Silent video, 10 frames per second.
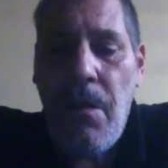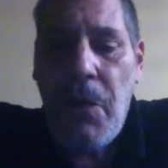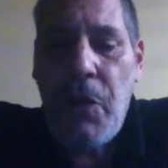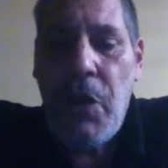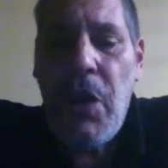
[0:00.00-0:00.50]

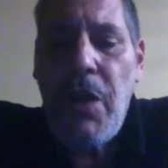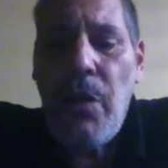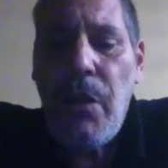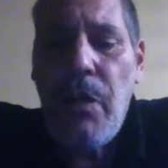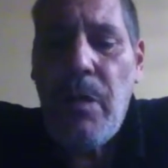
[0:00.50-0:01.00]
The journey
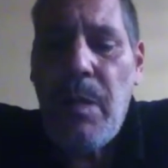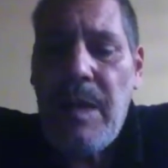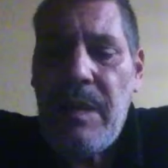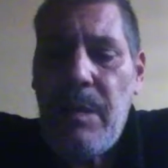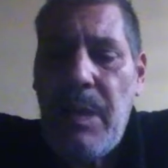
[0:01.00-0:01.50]
of Europe
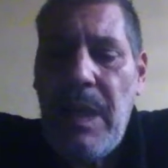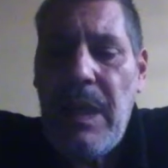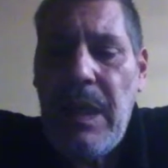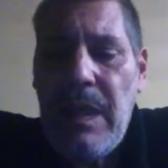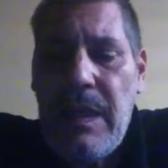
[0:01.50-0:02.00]
hasn't
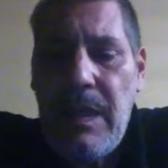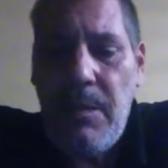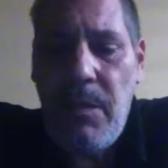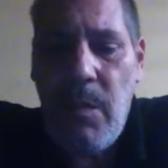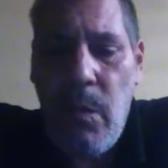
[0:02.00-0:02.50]
been easy,
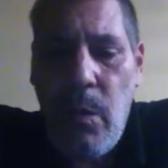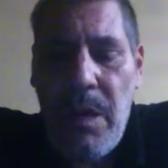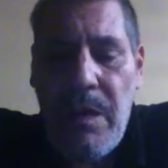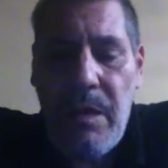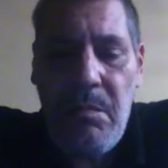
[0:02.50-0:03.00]

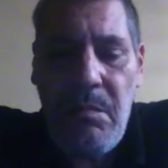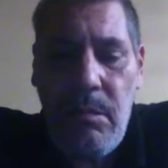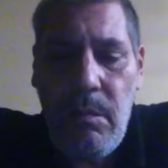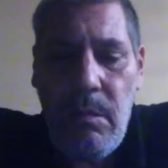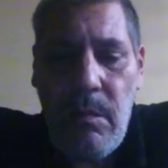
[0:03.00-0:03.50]
with
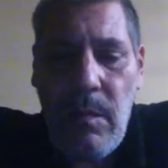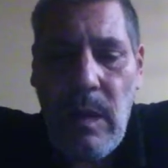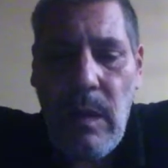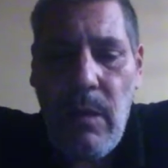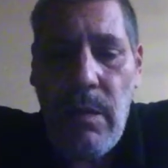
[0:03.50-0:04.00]

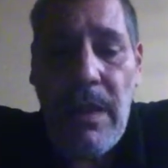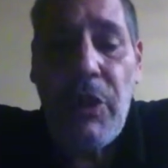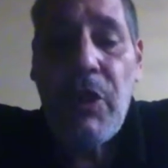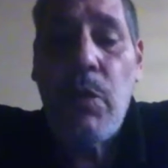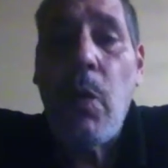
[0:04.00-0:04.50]

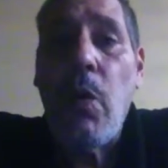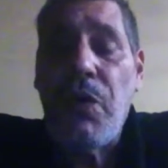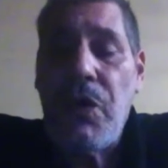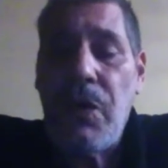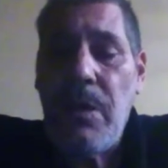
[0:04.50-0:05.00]
religious
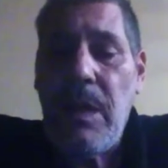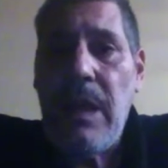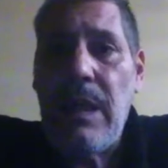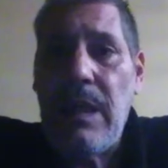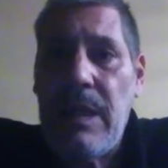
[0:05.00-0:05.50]
wars
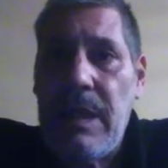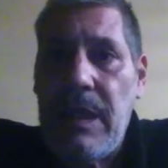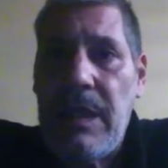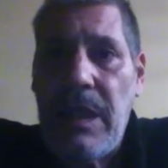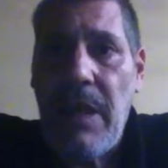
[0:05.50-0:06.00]
in the
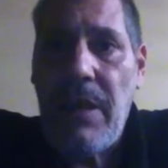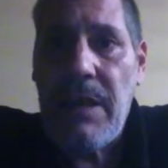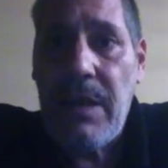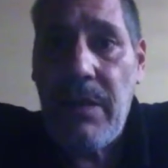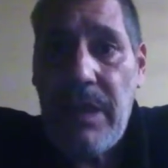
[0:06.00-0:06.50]
16th
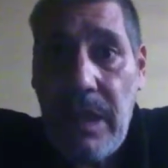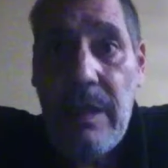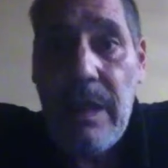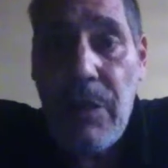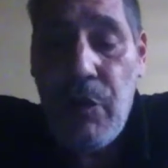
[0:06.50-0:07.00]
and
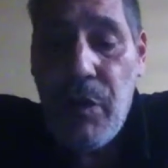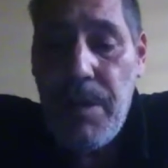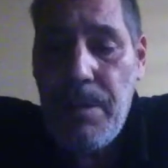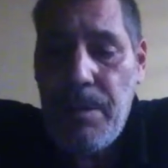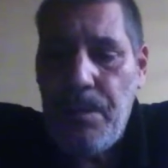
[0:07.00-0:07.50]
17th
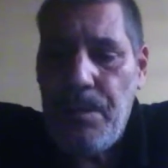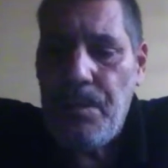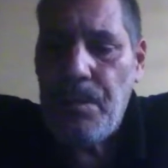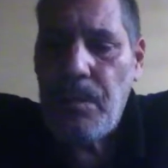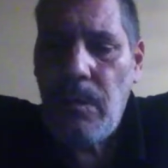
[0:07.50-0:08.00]
century,
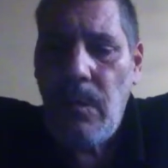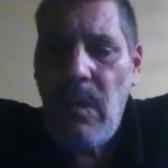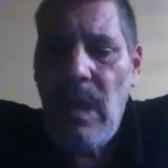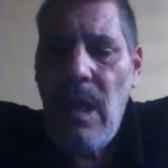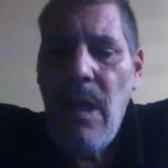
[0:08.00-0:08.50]

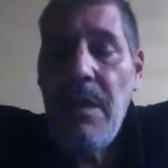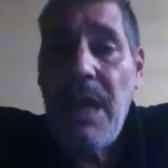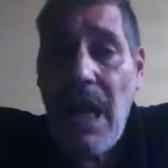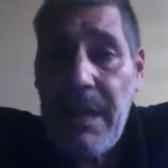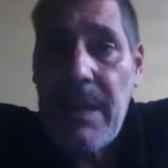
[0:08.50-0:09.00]

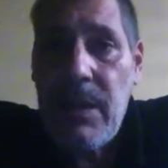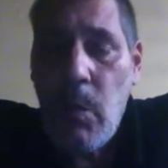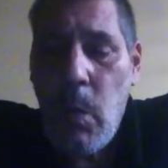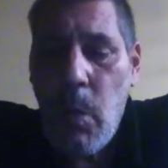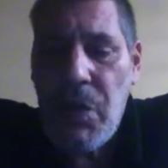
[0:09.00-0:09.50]
dynasty
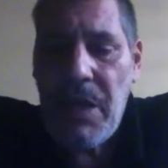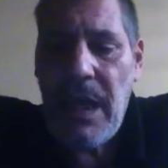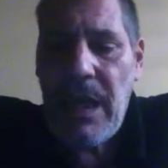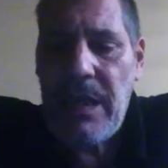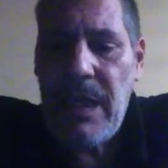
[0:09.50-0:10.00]
wars in
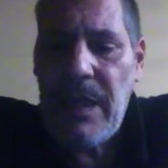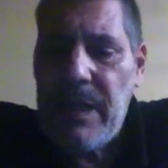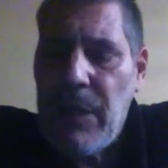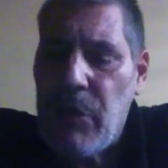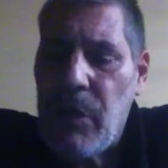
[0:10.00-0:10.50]
the 18th
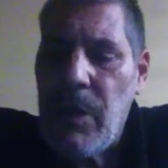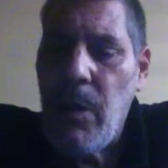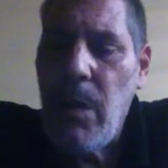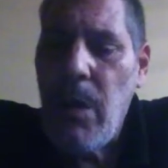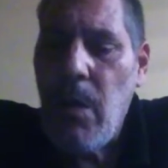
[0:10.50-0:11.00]
century,
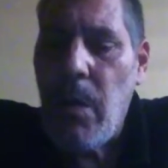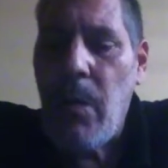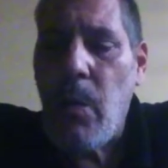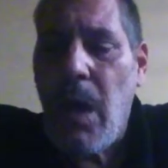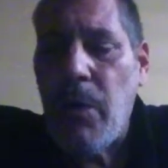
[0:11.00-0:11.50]

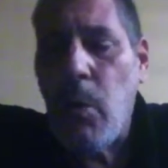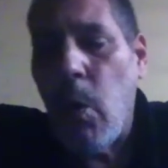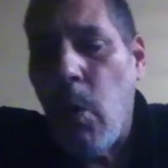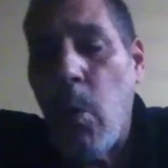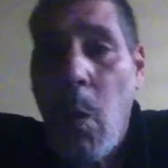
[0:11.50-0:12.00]
Worldwide
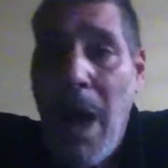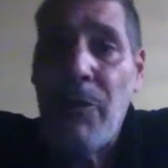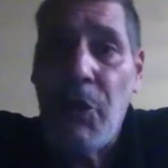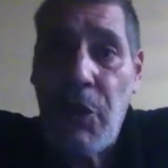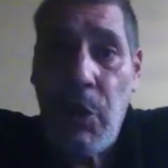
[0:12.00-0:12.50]
War
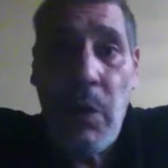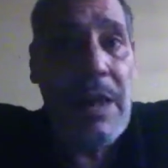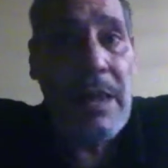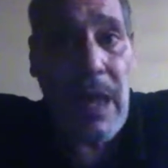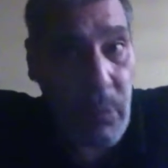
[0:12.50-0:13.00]
I, II,
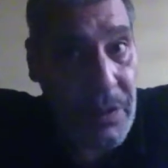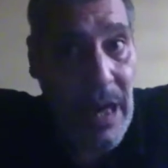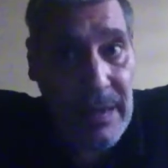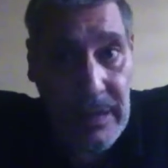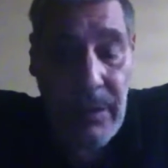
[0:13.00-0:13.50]
and I would
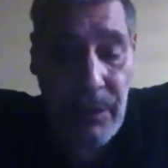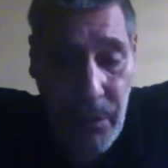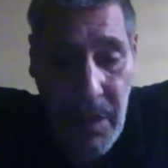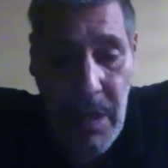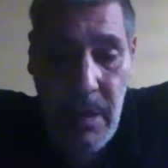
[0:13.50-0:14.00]
add
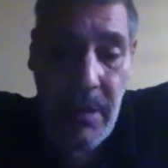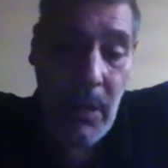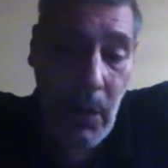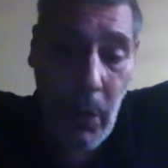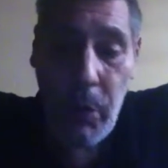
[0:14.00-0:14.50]
III,
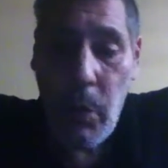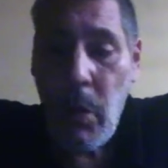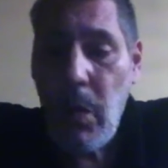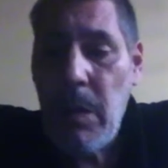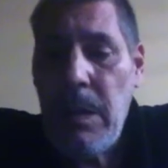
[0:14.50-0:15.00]
the Cold
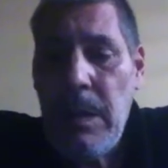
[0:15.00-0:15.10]
War,